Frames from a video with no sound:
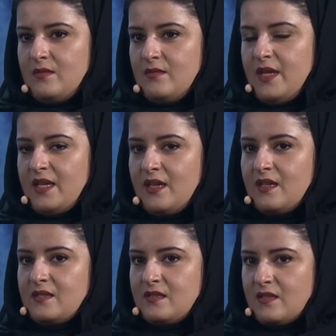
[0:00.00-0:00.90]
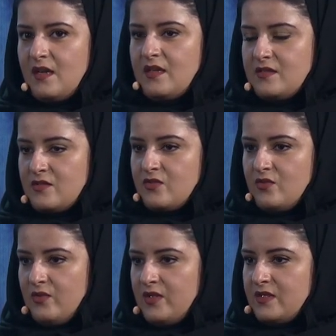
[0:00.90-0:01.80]
making strides
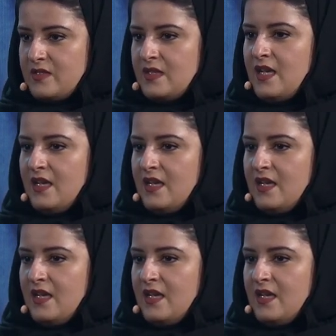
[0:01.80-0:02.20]
towards